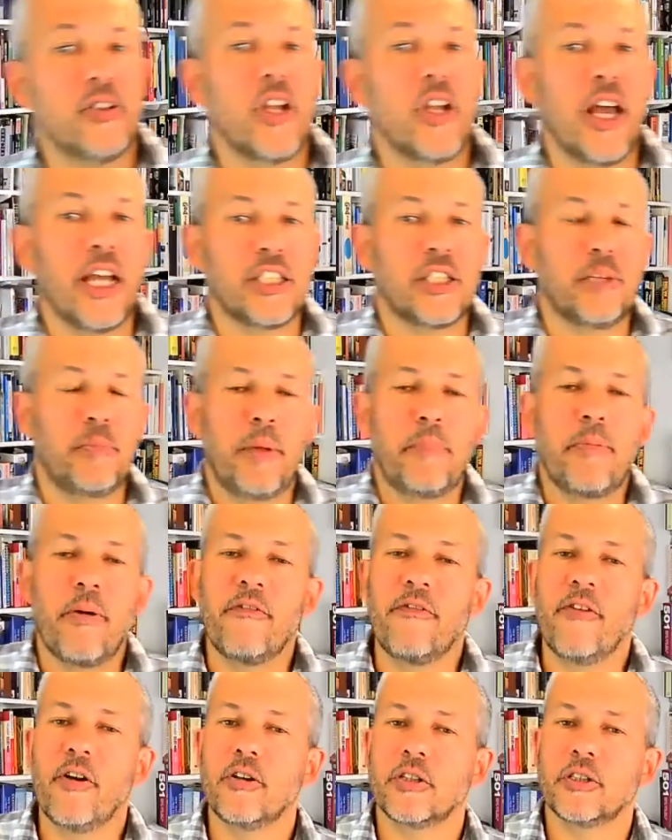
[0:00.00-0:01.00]
like to be
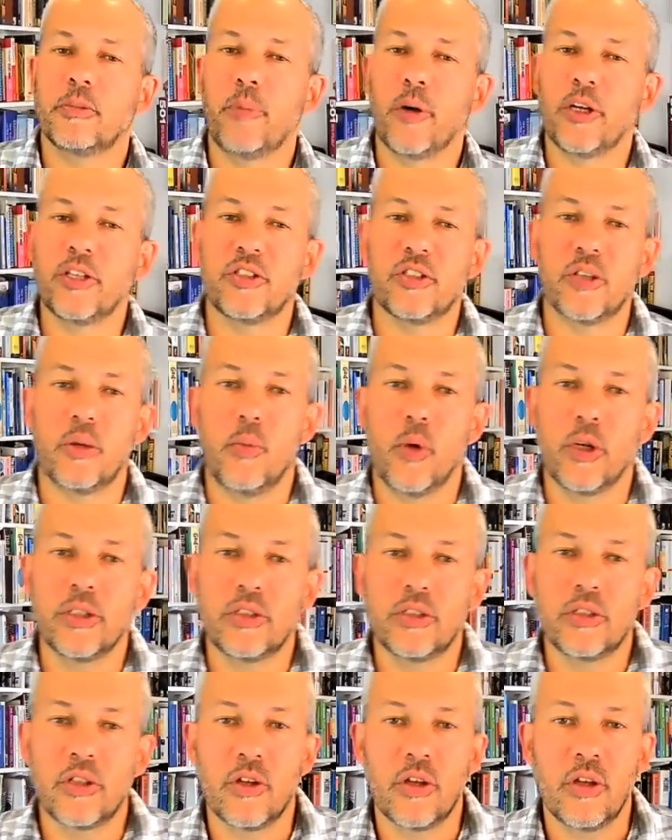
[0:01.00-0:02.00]
provoked by someone
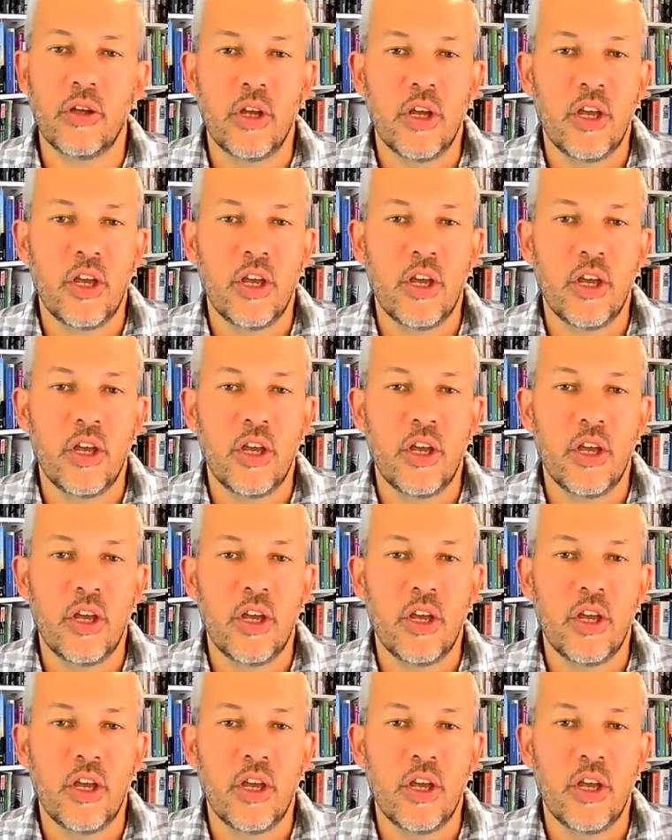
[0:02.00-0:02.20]
to